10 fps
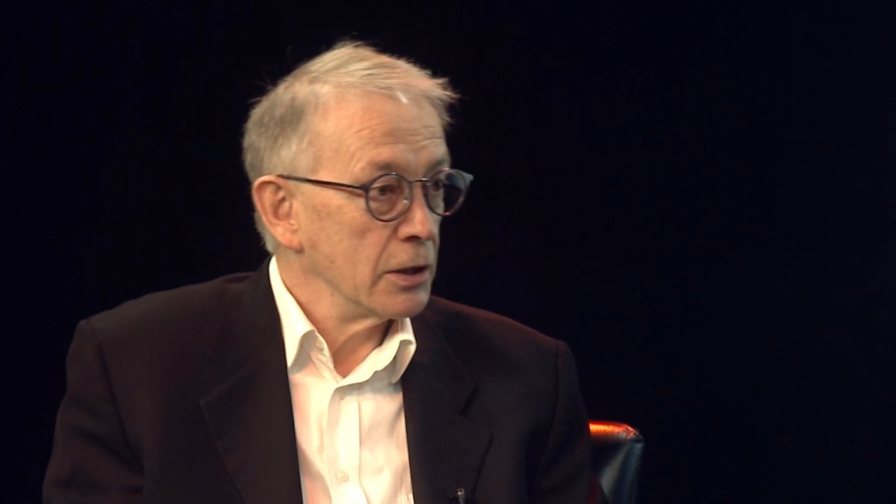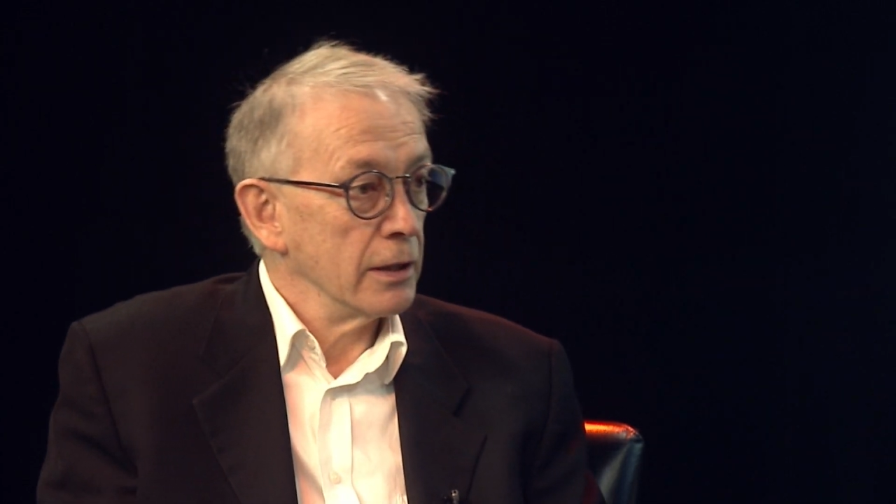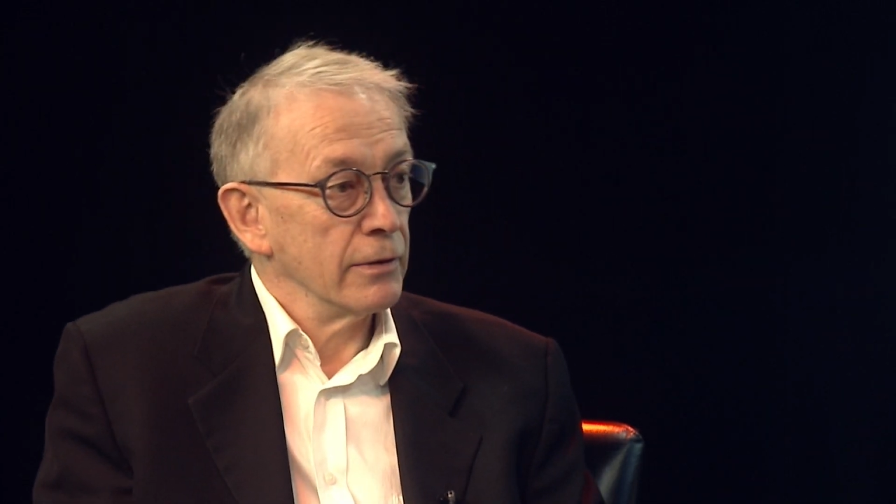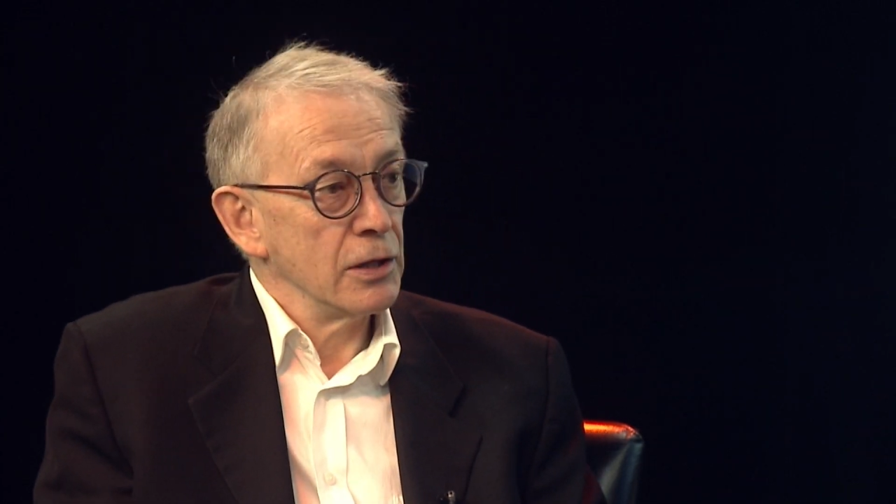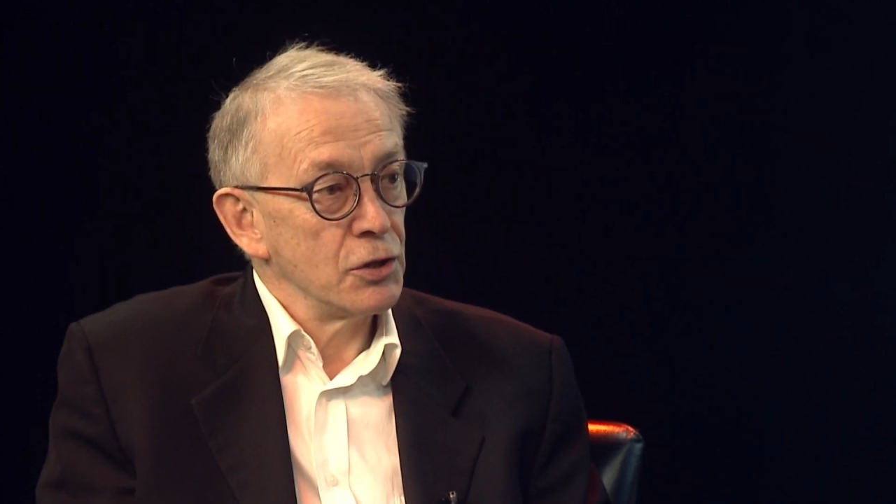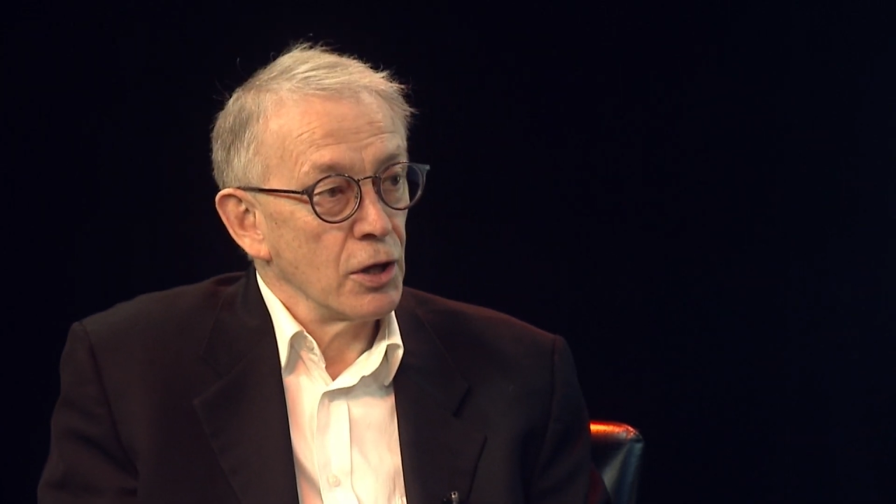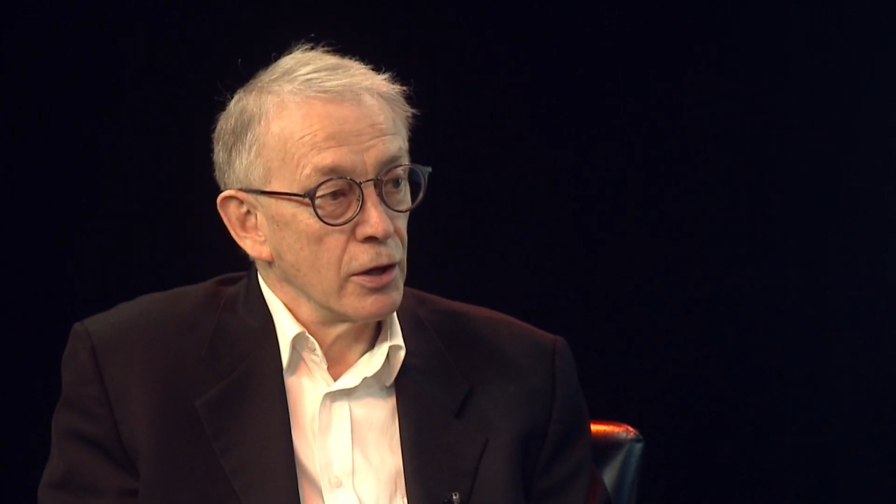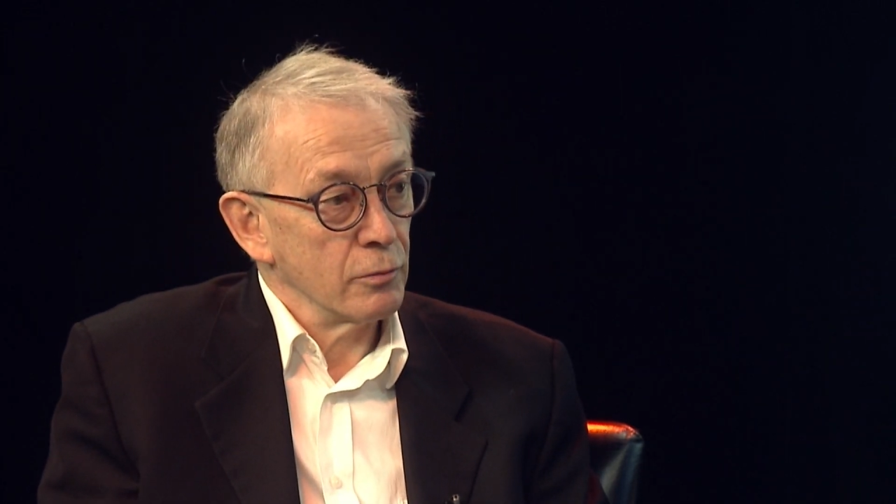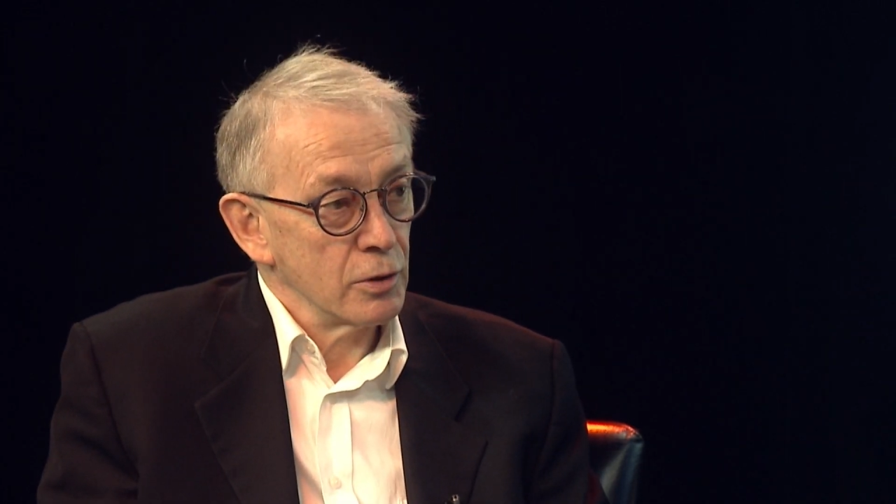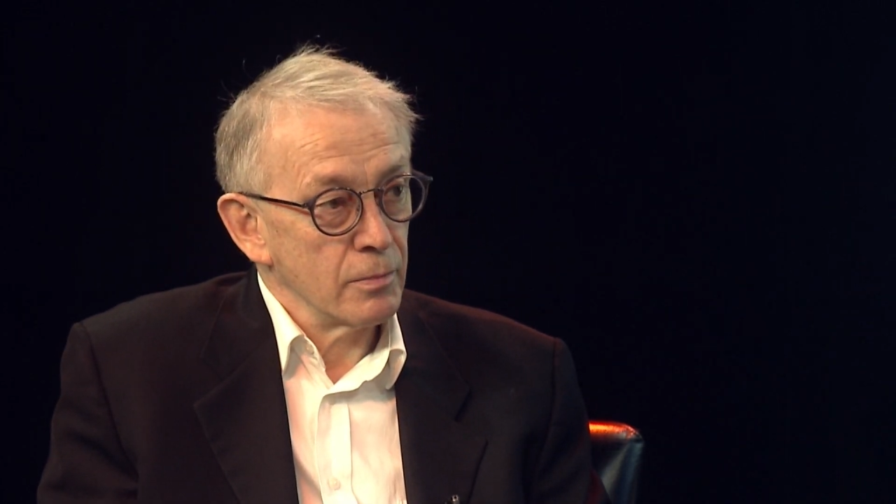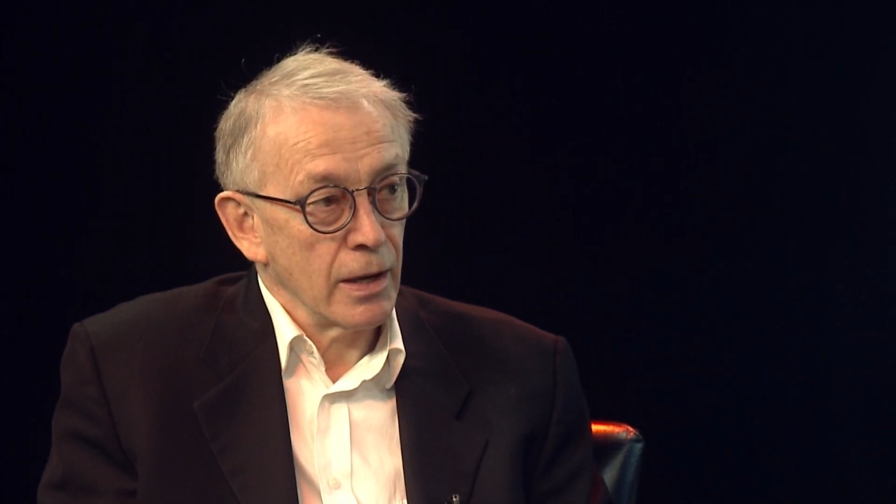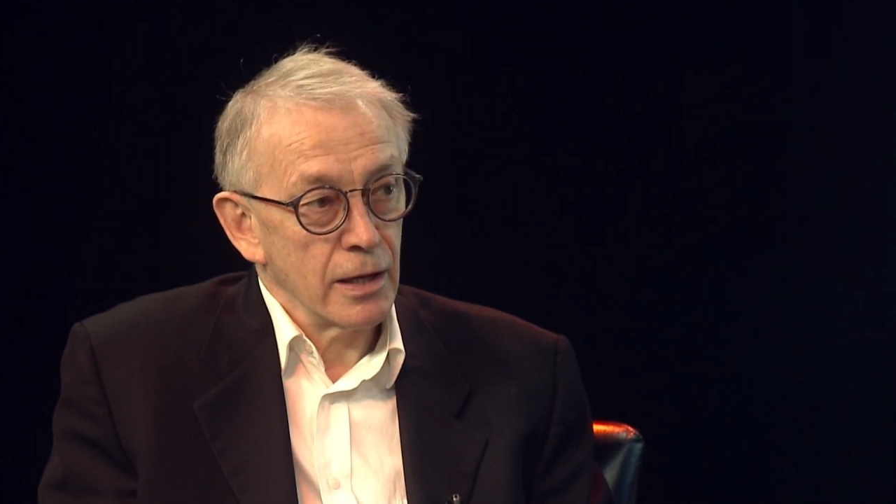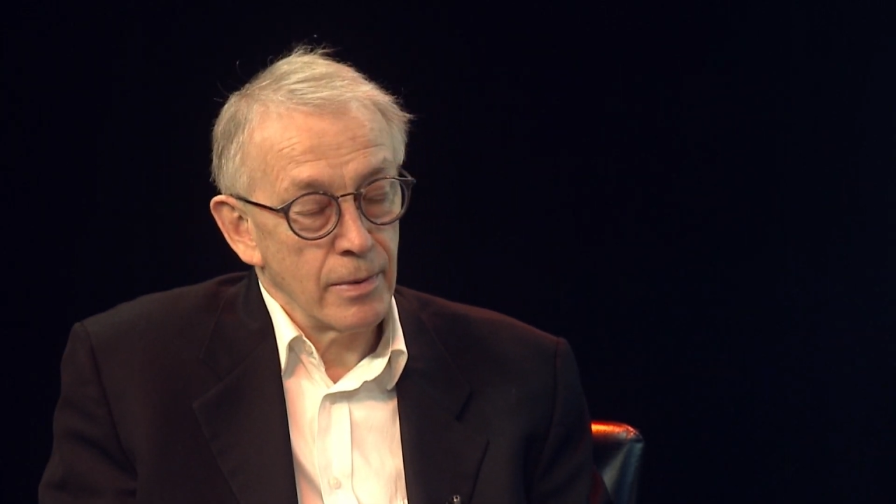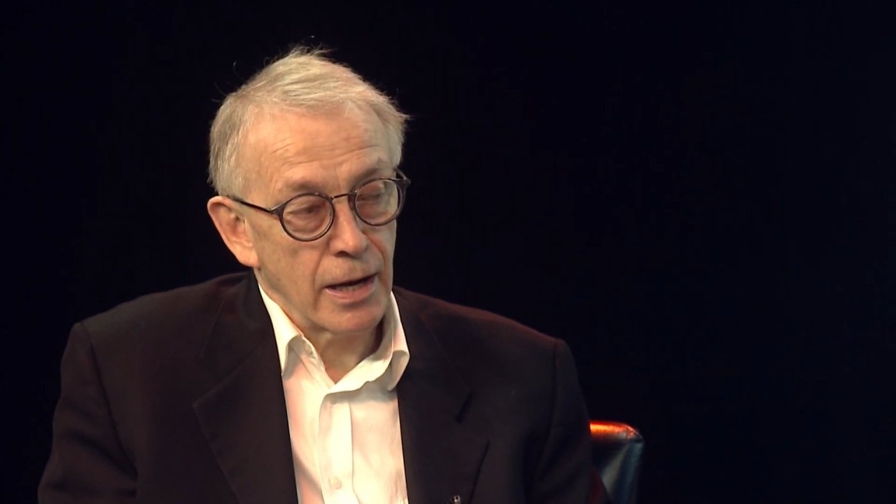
TV show that was made